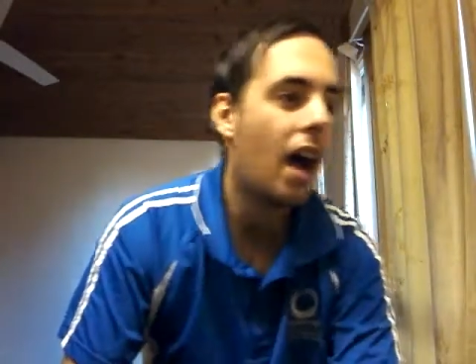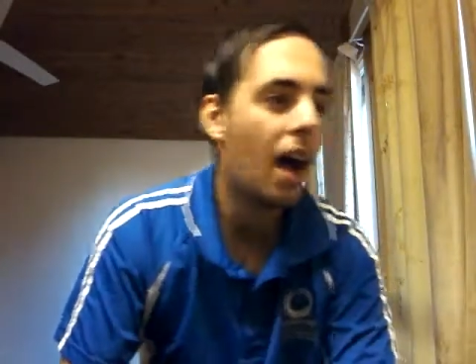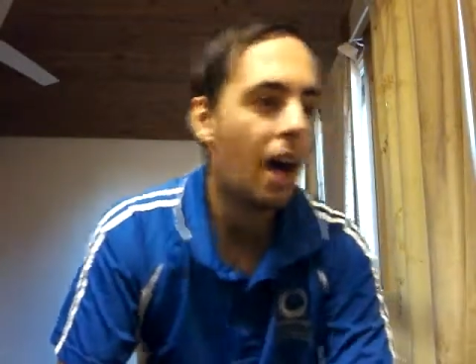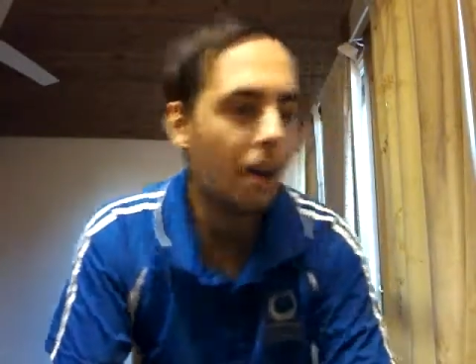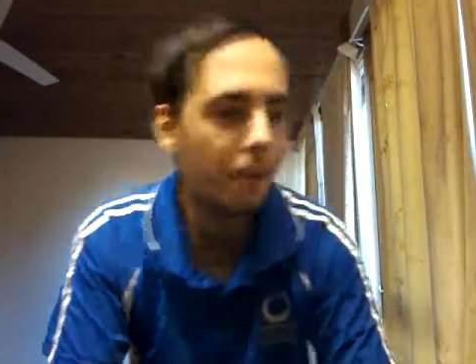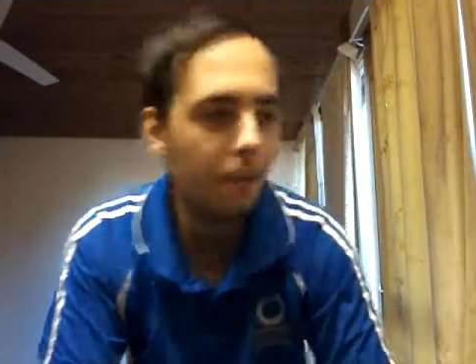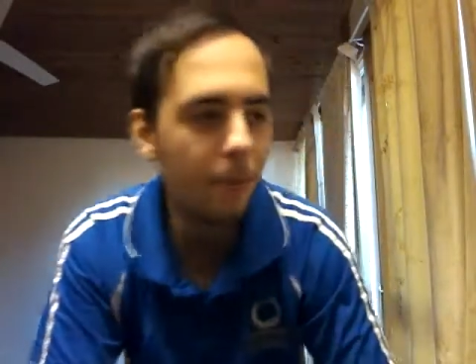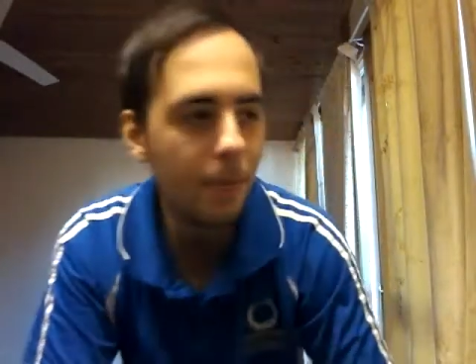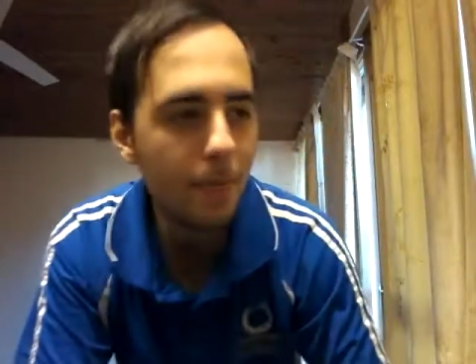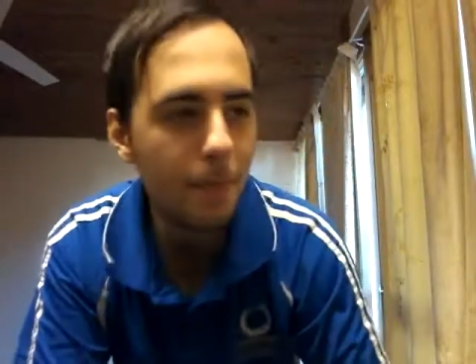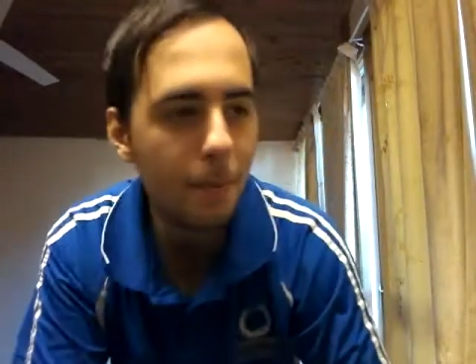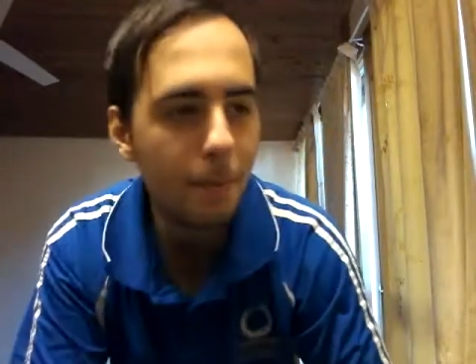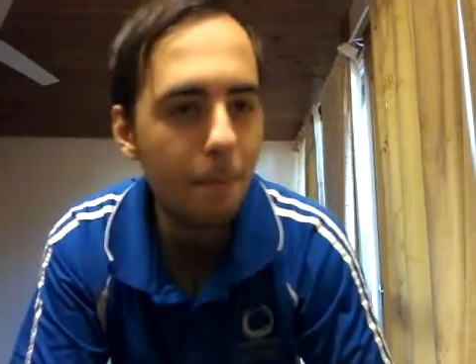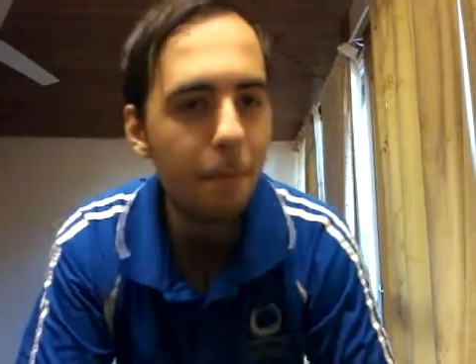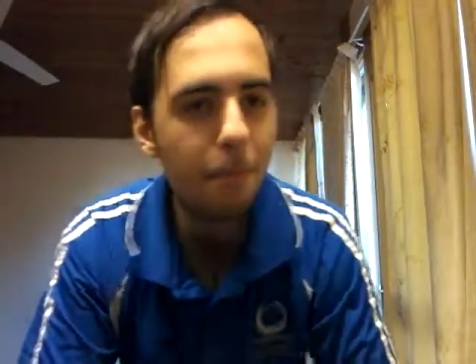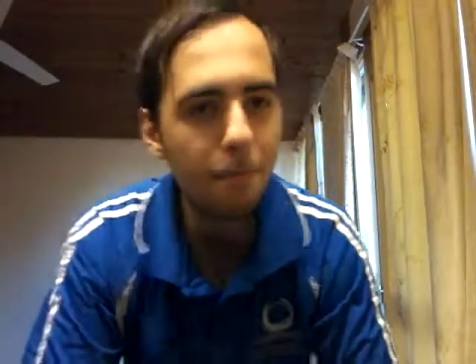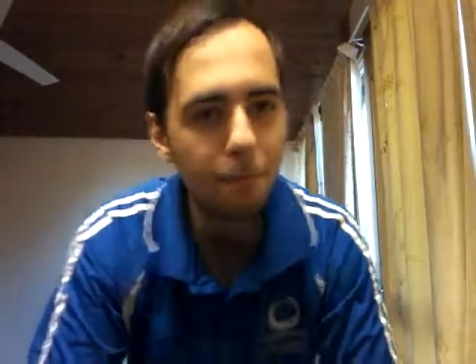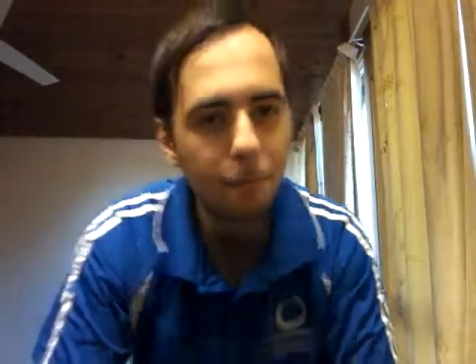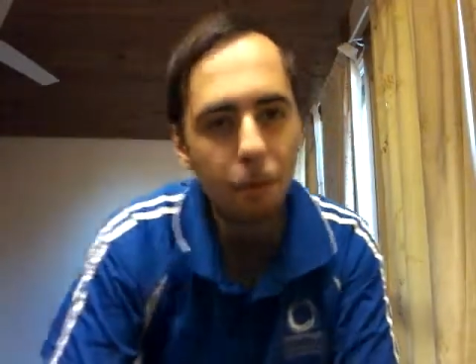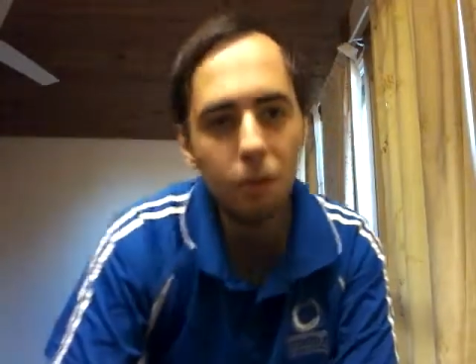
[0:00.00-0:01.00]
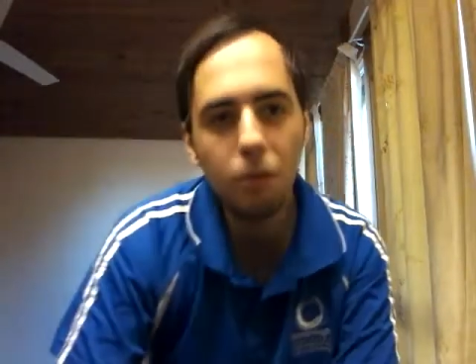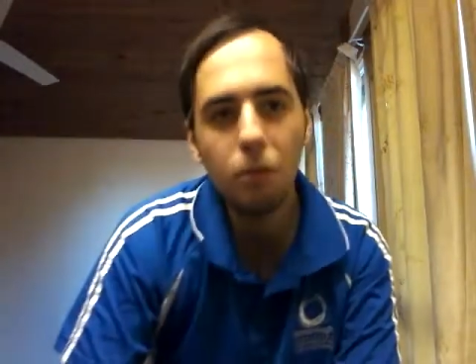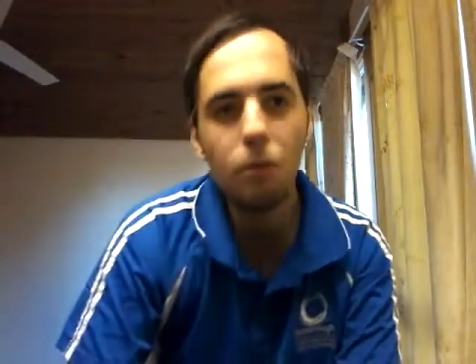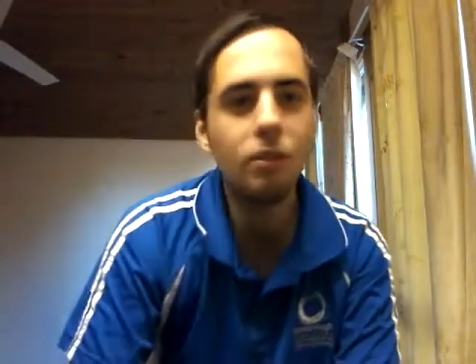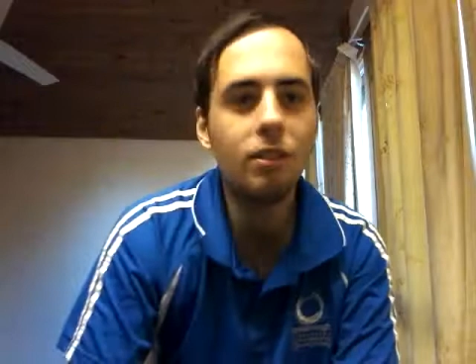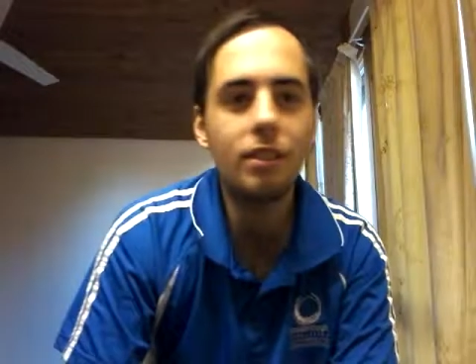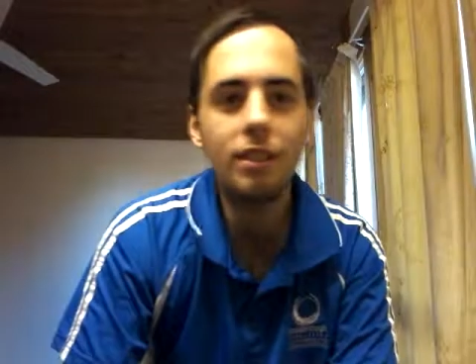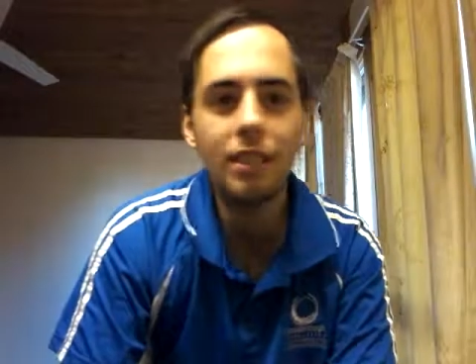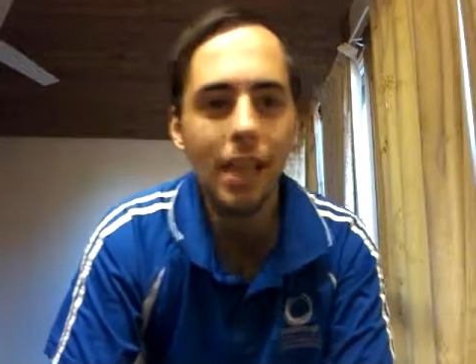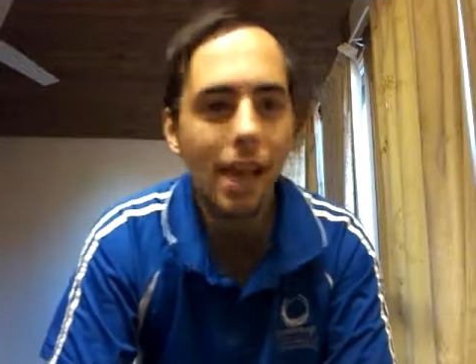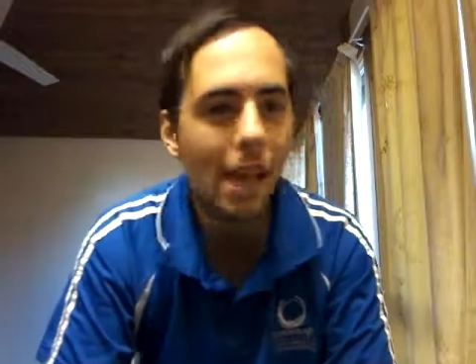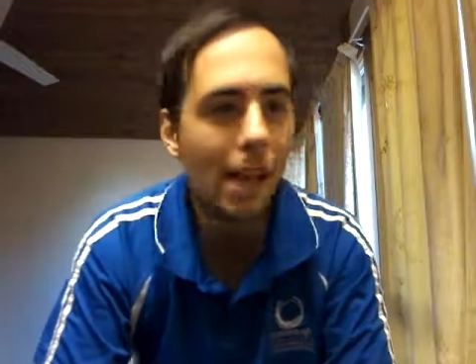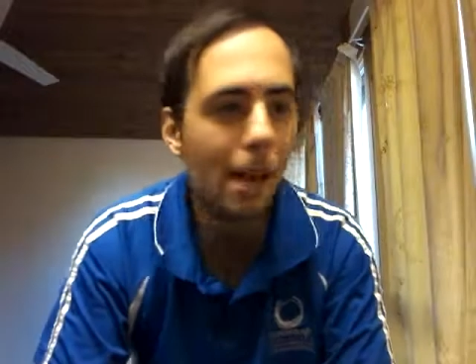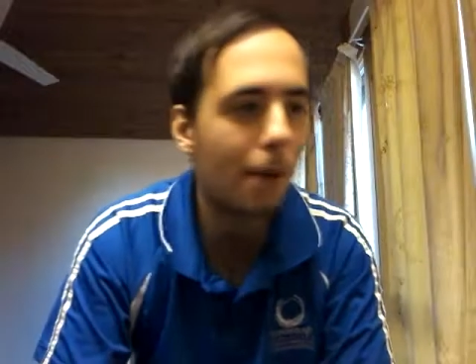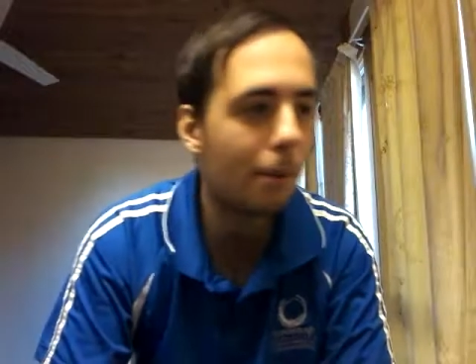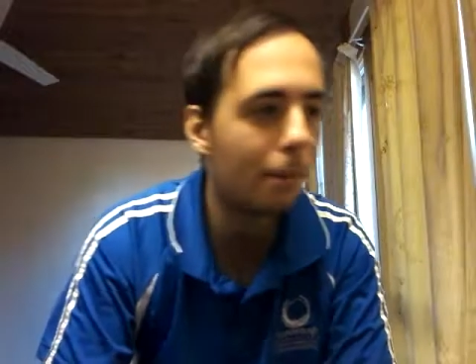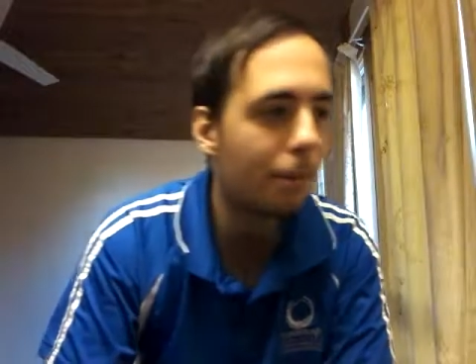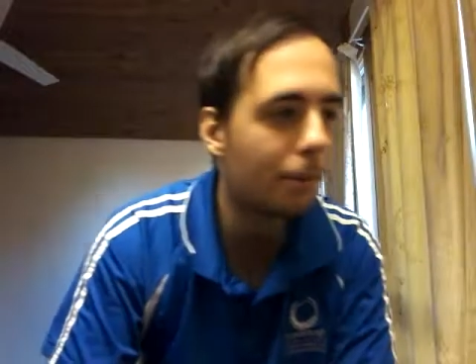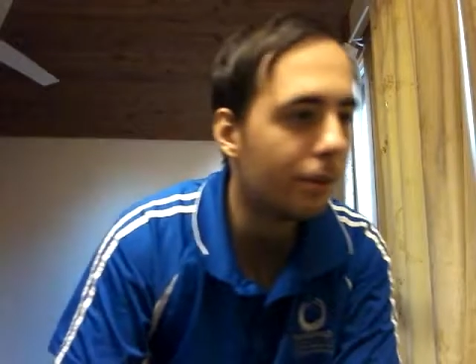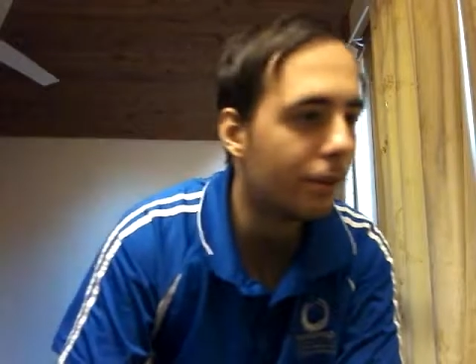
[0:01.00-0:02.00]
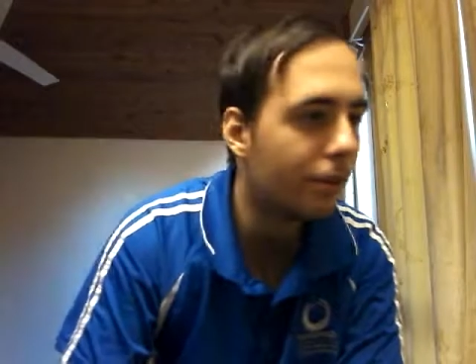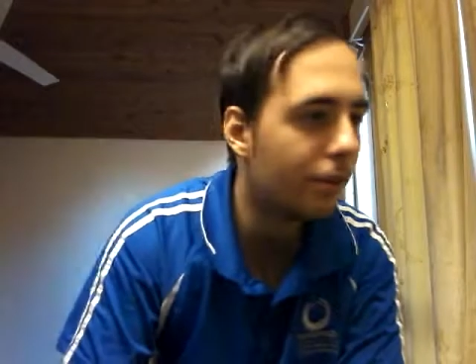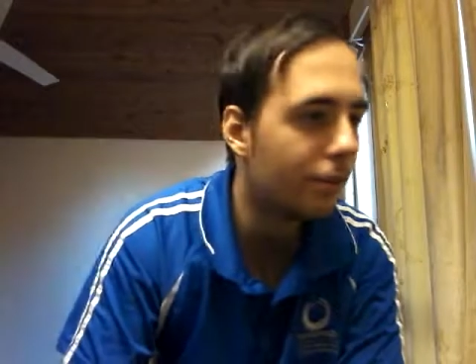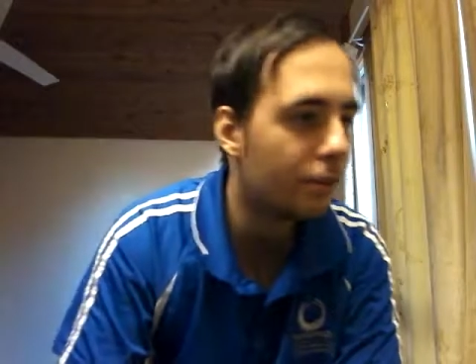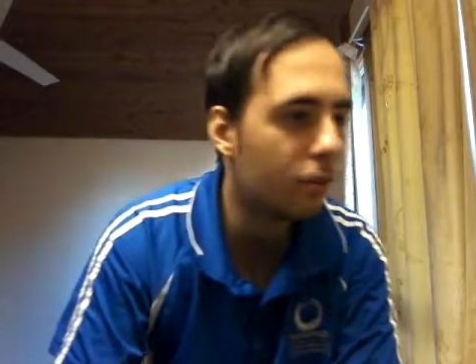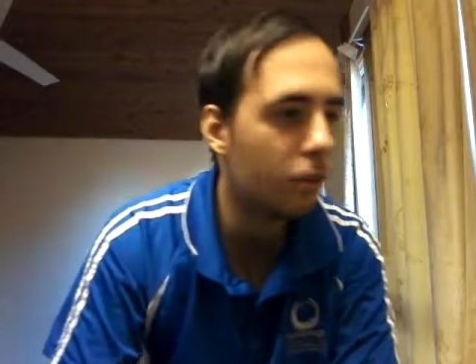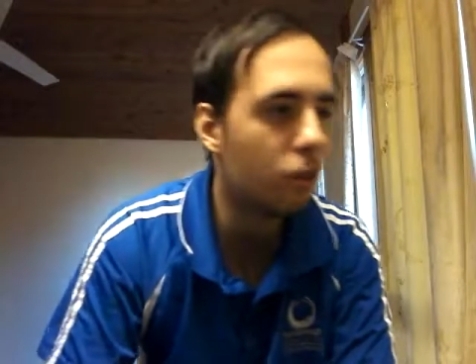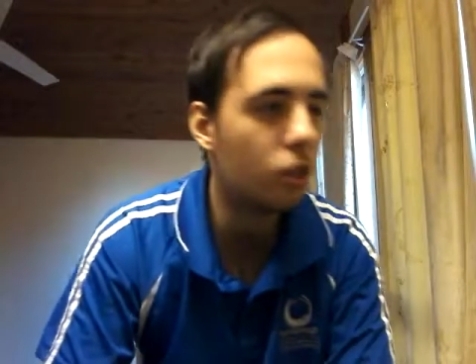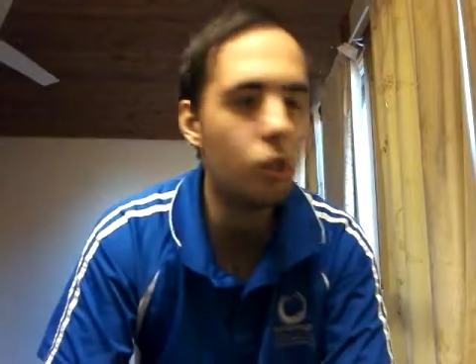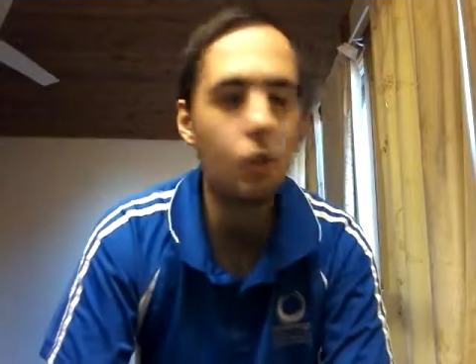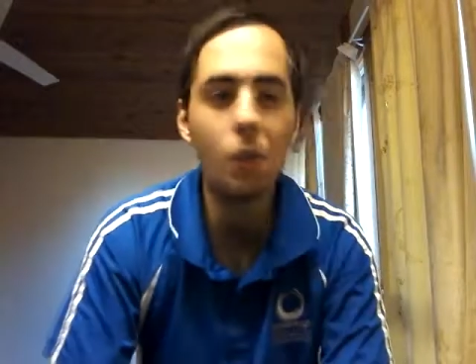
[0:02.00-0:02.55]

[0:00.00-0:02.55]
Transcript: I'm in the mood to help you, dude.